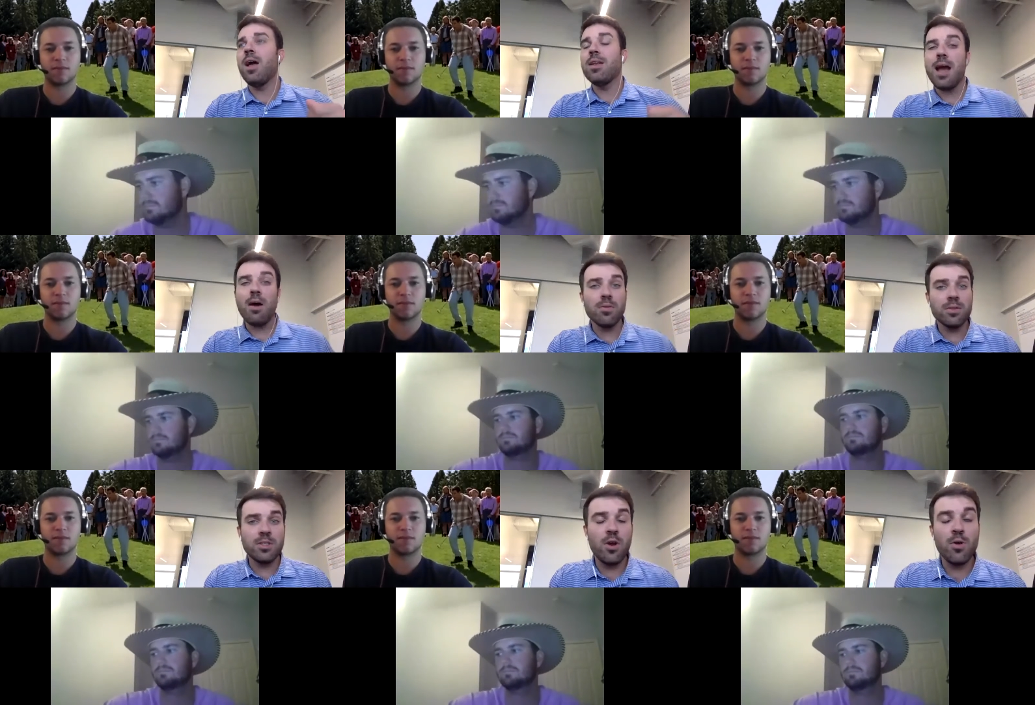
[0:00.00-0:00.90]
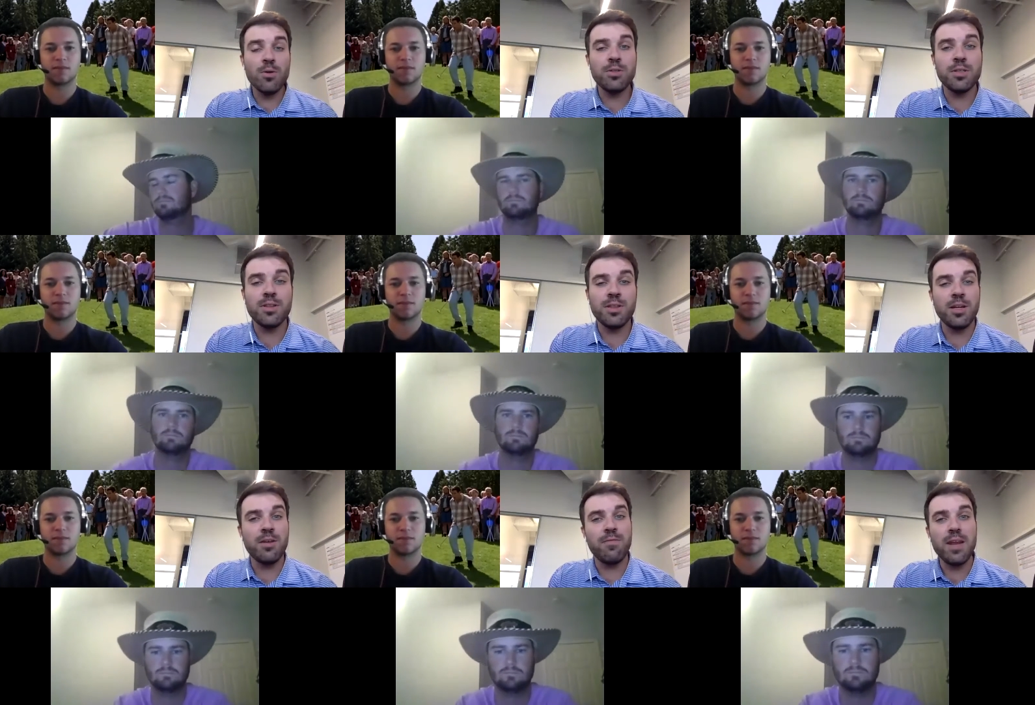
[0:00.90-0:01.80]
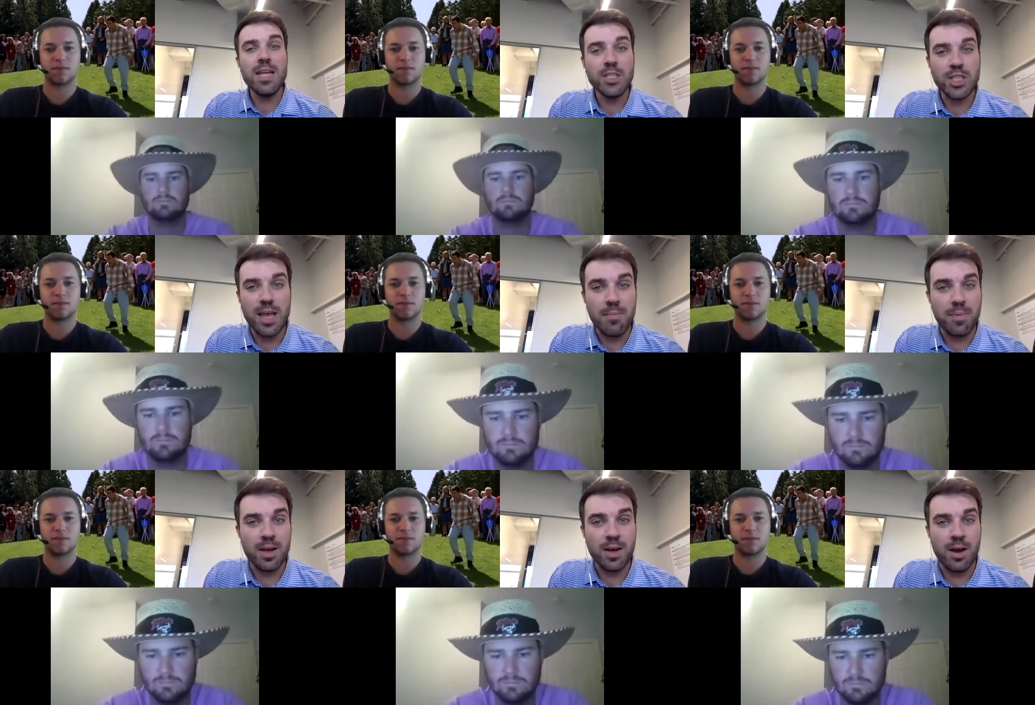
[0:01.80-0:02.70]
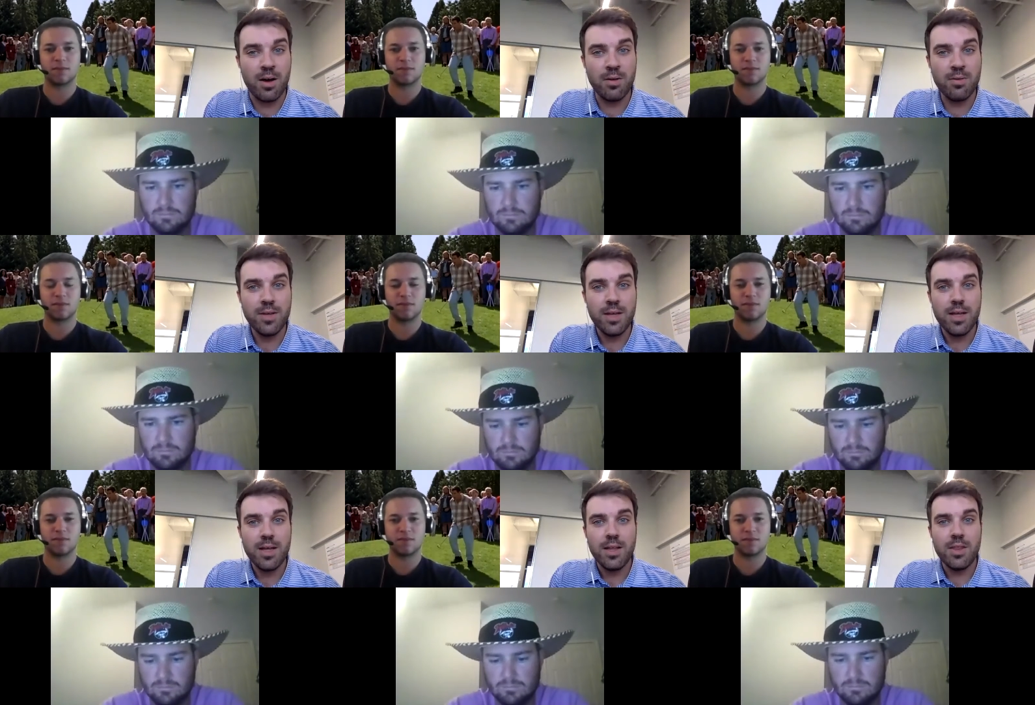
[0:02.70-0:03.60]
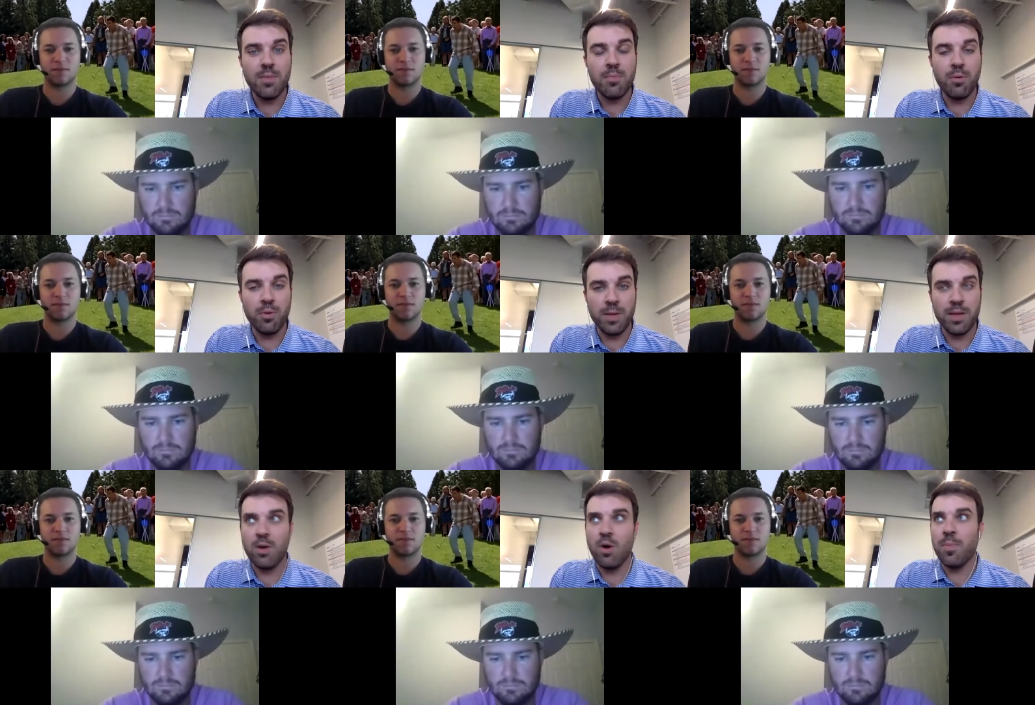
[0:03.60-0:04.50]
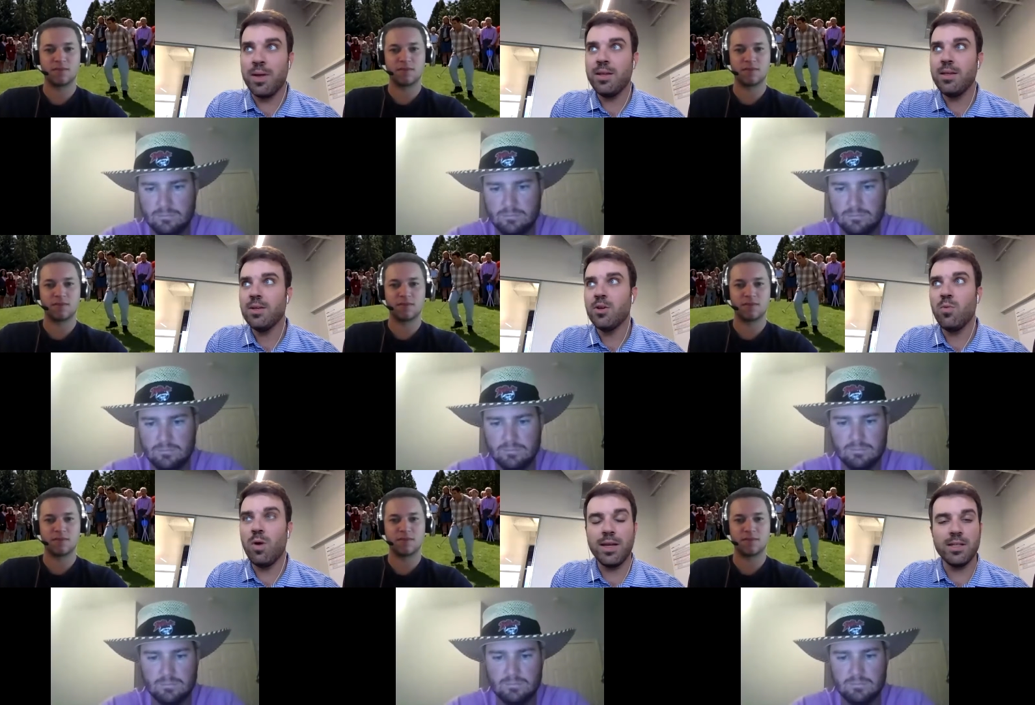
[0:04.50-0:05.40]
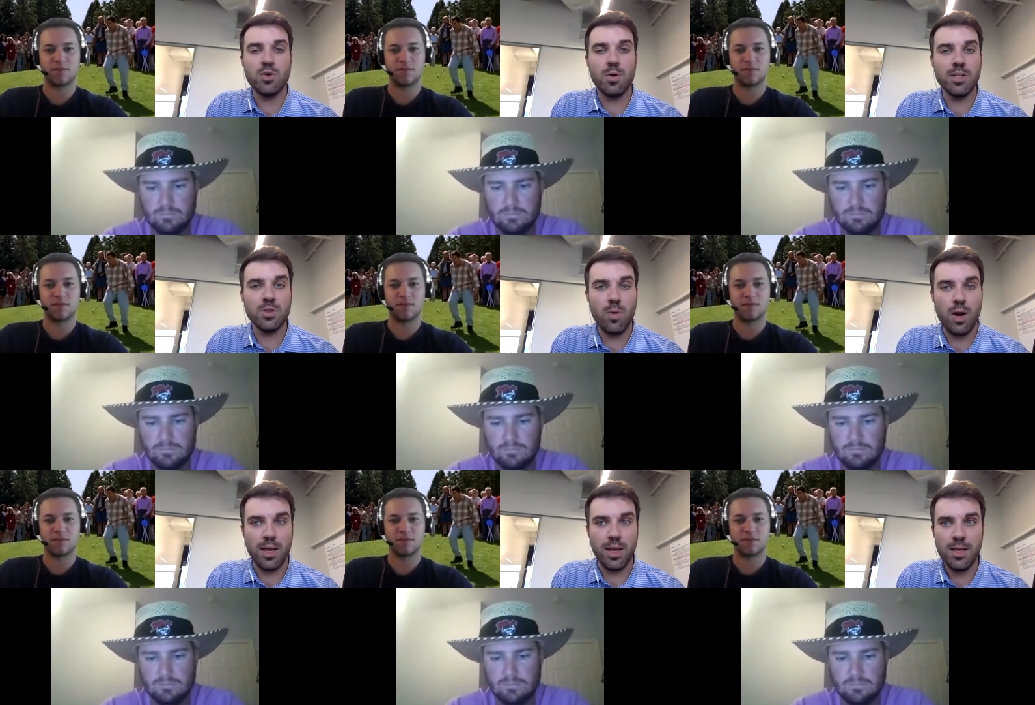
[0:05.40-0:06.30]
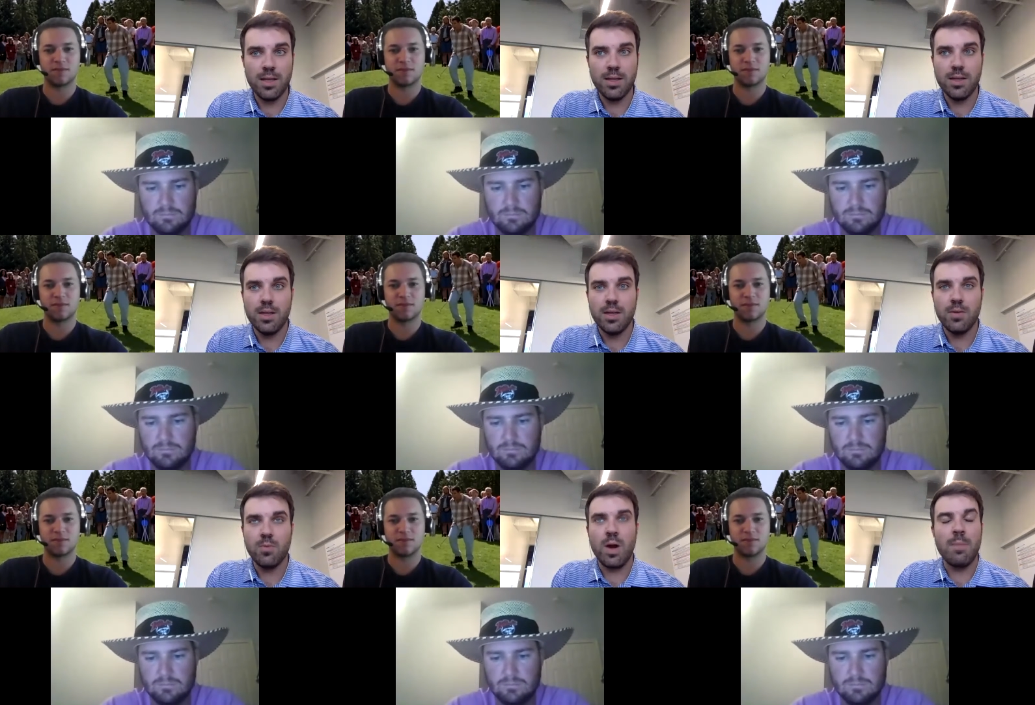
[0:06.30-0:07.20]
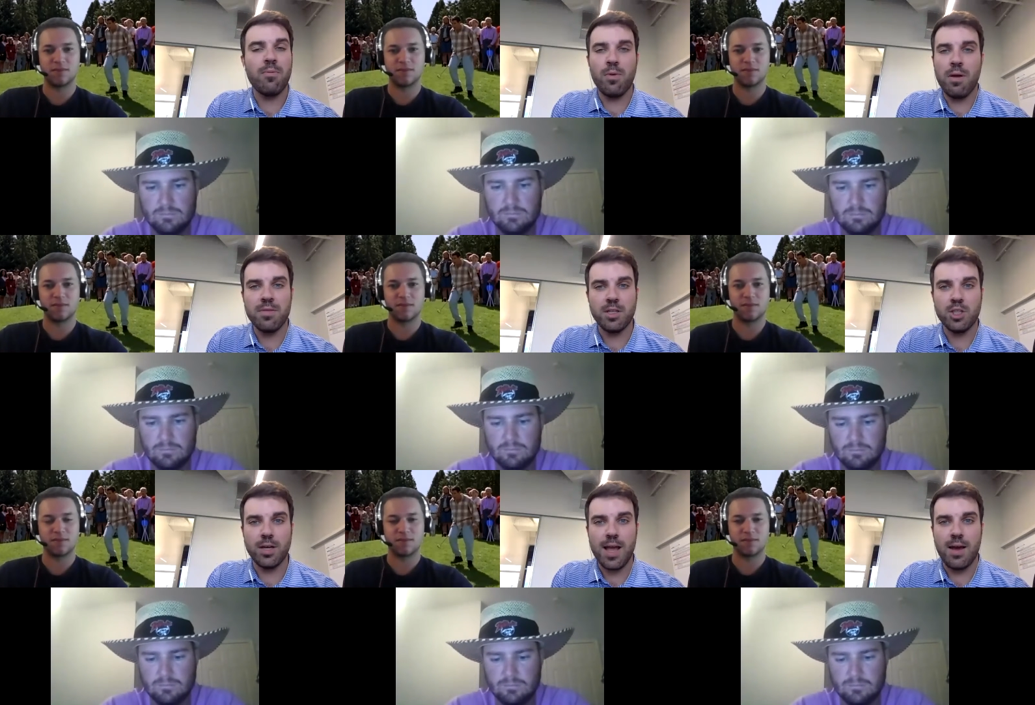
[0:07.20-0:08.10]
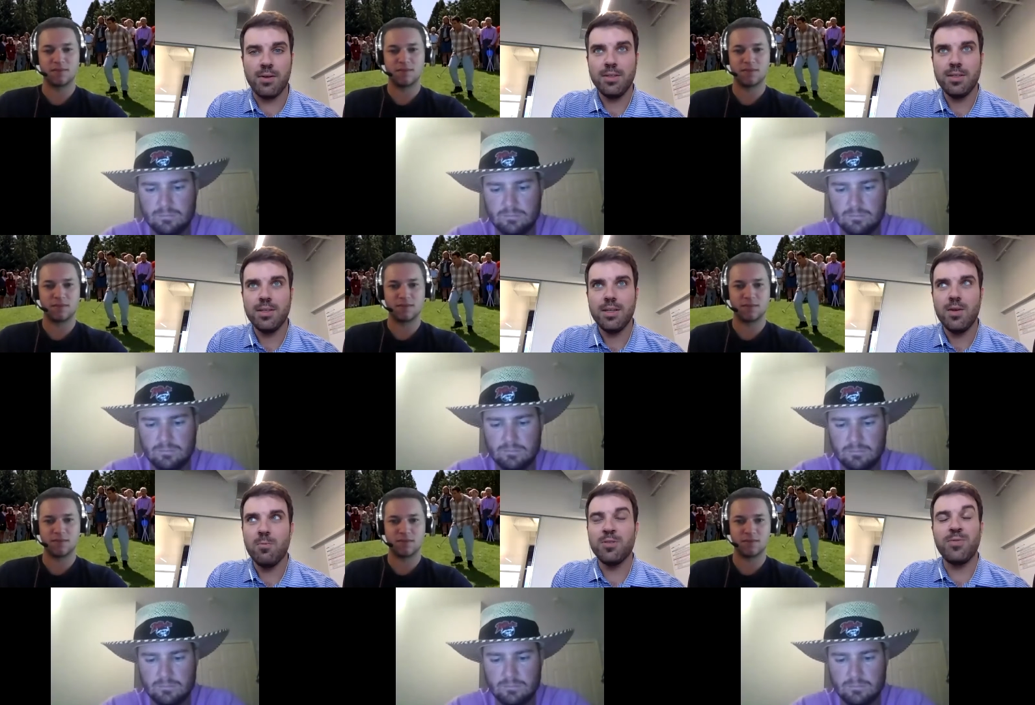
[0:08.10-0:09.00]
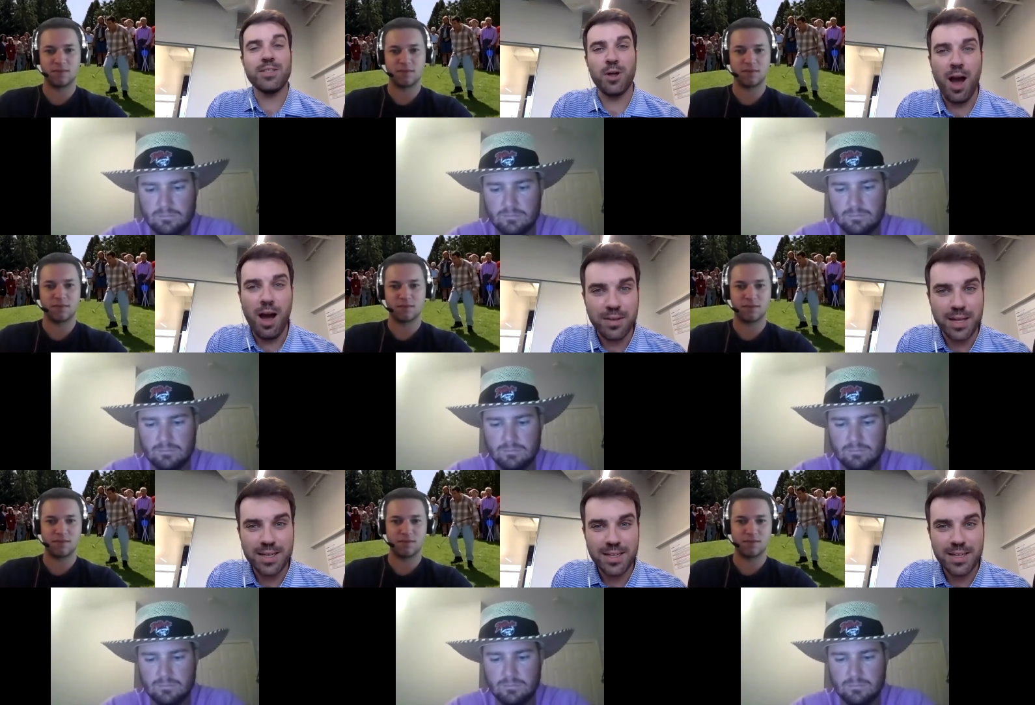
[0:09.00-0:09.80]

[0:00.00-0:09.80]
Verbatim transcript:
Speaker 1: Now, do you know who did the defending champion of the Puerto Rico Open, who won it in 2020, right before everything shut down, was Viktor Hovland.